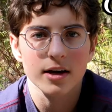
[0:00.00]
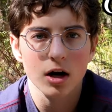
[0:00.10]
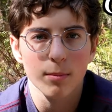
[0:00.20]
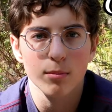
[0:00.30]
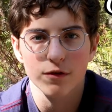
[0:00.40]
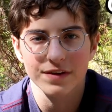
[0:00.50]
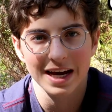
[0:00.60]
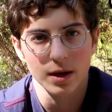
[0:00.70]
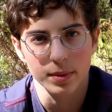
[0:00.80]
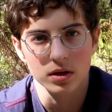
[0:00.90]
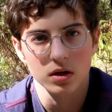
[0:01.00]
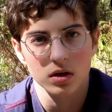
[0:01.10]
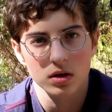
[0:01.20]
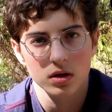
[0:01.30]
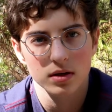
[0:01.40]
gum moth caterpillar.
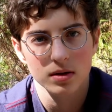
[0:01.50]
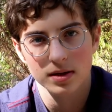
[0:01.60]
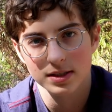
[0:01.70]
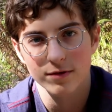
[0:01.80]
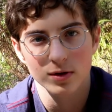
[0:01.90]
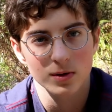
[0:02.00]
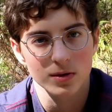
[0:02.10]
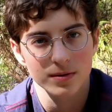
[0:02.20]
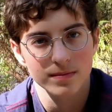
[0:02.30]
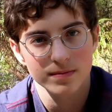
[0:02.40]
Let's have a look.